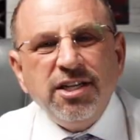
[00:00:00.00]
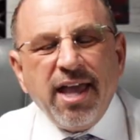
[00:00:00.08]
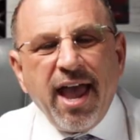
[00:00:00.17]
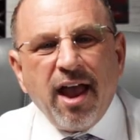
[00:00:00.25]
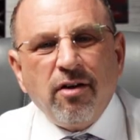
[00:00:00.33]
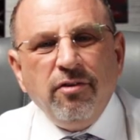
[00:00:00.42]
to
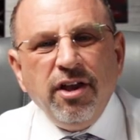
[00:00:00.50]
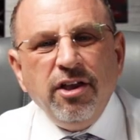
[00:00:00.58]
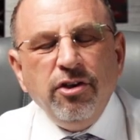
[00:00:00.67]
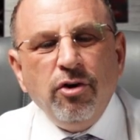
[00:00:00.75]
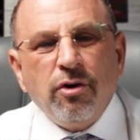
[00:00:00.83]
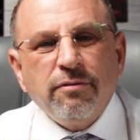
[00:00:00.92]
carry
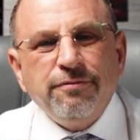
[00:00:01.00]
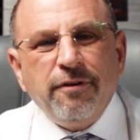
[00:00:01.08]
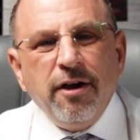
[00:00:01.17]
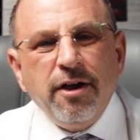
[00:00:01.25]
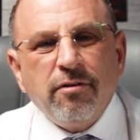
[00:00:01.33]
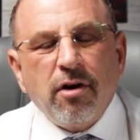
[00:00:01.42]
your
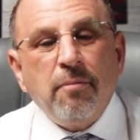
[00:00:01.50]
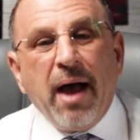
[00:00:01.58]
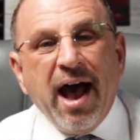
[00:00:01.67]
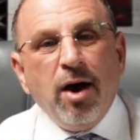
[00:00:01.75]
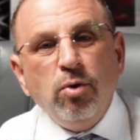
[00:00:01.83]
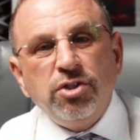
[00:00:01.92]
firearm
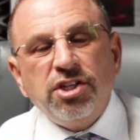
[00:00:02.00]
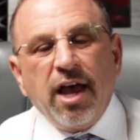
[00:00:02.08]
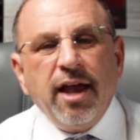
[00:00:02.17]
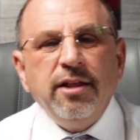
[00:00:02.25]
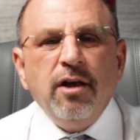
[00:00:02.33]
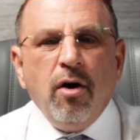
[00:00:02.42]

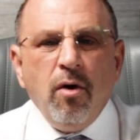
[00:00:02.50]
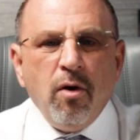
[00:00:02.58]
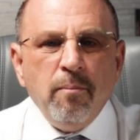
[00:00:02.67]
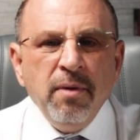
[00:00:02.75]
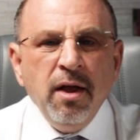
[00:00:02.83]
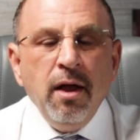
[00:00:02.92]
outside the
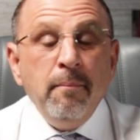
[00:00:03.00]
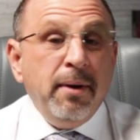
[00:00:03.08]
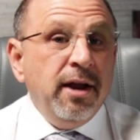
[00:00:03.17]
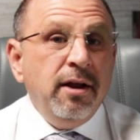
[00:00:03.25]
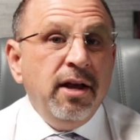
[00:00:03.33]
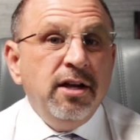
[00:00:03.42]
home.
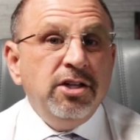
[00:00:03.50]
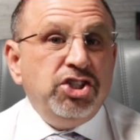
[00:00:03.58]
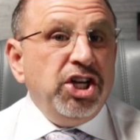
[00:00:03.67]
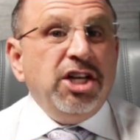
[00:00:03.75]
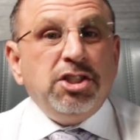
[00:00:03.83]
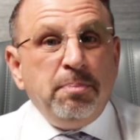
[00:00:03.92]
But
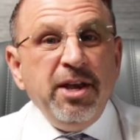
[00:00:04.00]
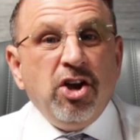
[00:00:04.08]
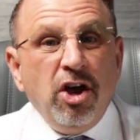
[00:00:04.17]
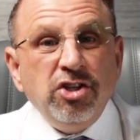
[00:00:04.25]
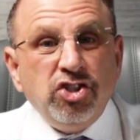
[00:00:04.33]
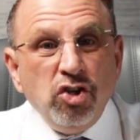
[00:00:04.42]
just
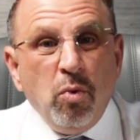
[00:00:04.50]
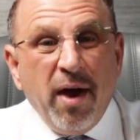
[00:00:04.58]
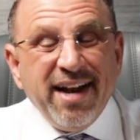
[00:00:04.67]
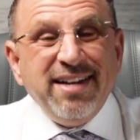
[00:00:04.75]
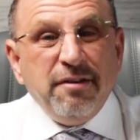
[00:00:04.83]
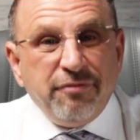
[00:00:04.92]
because you
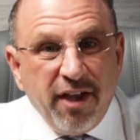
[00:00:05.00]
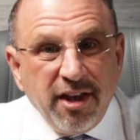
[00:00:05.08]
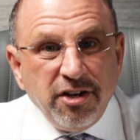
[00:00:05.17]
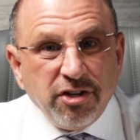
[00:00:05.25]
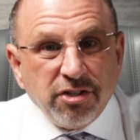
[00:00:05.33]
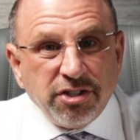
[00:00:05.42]
want to
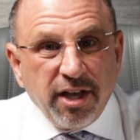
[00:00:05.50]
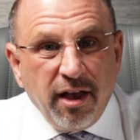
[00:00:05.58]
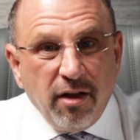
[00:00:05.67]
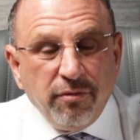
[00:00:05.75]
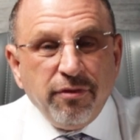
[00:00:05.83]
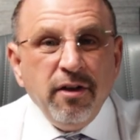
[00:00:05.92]
defend
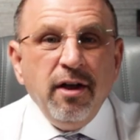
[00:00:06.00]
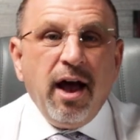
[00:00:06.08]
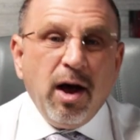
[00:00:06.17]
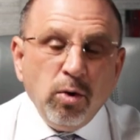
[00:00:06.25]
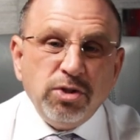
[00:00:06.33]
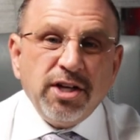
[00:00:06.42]
yourself,
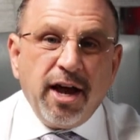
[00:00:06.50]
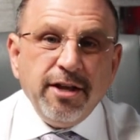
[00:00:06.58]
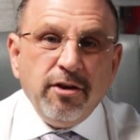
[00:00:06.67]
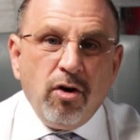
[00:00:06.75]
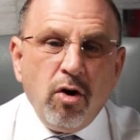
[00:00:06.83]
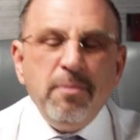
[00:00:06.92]

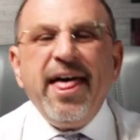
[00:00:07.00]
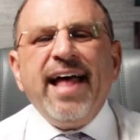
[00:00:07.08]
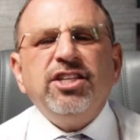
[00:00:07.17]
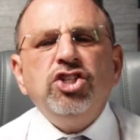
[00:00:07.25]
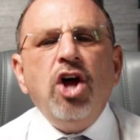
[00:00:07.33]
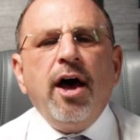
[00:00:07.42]
outside the home,
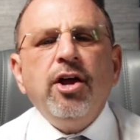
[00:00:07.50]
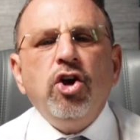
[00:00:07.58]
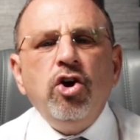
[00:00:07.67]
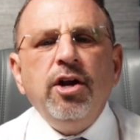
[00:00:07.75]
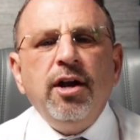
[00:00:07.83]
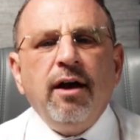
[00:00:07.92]
that's not a
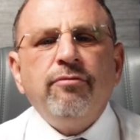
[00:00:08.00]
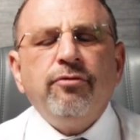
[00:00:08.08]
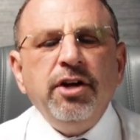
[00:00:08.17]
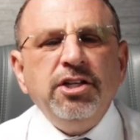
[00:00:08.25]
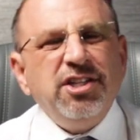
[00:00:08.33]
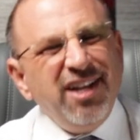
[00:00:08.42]
good enough
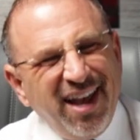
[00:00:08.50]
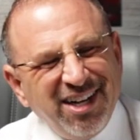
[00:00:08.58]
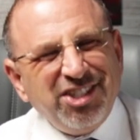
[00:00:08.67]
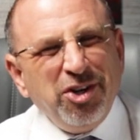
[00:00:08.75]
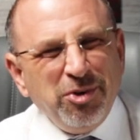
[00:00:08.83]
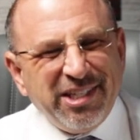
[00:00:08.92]
reason. You got to
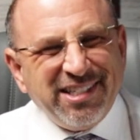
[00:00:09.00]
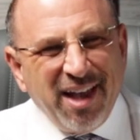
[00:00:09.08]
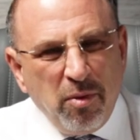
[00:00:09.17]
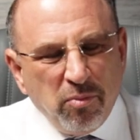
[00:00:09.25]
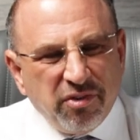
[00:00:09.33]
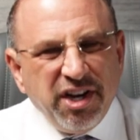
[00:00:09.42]
show
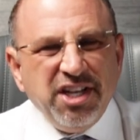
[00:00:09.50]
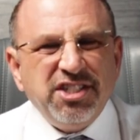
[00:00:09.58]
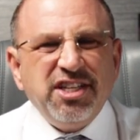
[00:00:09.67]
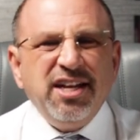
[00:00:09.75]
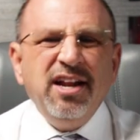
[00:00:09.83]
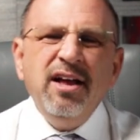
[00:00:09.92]
some
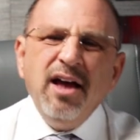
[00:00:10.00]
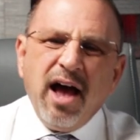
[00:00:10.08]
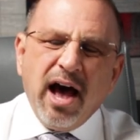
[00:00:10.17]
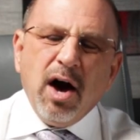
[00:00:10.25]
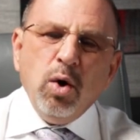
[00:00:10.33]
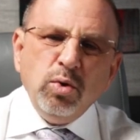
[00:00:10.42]
reason
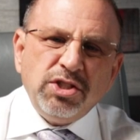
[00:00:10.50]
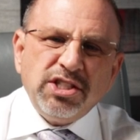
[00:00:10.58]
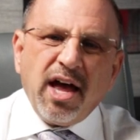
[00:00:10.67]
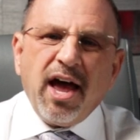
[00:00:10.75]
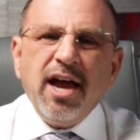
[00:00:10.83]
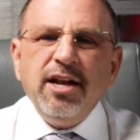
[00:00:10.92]

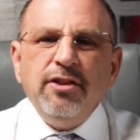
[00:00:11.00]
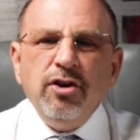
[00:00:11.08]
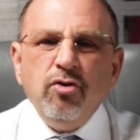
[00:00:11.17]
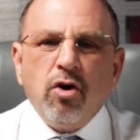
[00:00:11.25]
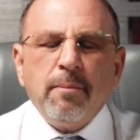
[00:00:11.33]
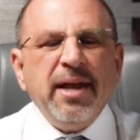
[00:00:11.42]
outside the
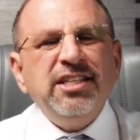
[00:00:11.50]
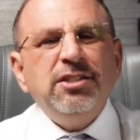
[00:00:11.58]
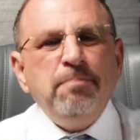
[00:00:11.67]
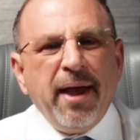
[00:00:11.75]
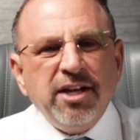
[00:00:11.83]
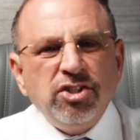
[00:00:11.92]
norm, a
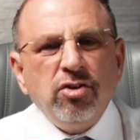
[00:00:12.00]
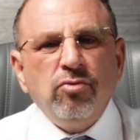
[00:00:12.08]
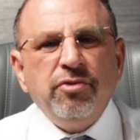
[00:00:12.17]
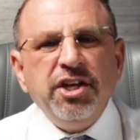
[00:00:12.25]
special